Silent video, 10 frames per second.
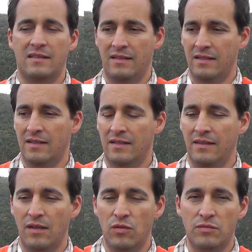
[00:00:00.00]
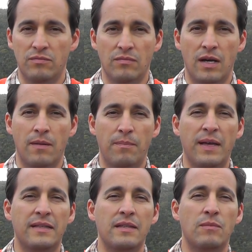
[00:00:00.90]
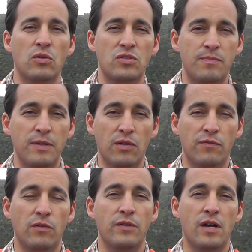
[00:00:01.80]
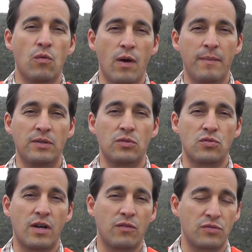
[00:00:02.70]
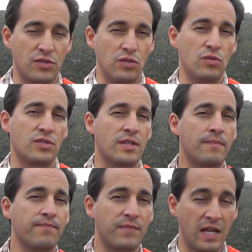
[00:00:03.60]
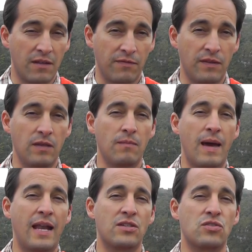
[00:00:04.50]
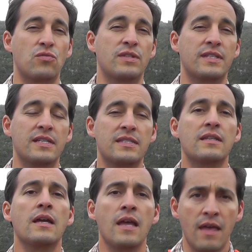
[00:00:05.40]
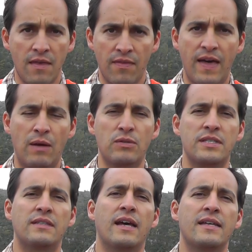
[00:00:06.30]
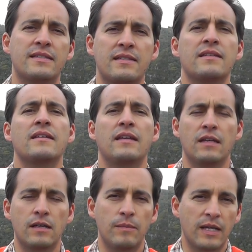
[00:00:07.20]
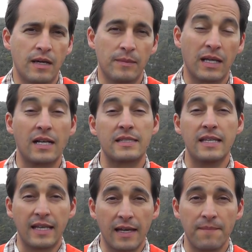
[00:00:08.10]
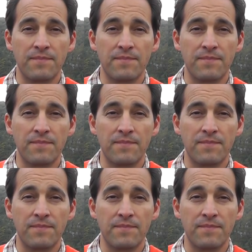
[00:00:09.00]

uh, they would uh, pick the most beautiful young women to try to seduce him. And if he managed to resist, that was the test. He could become the cacique.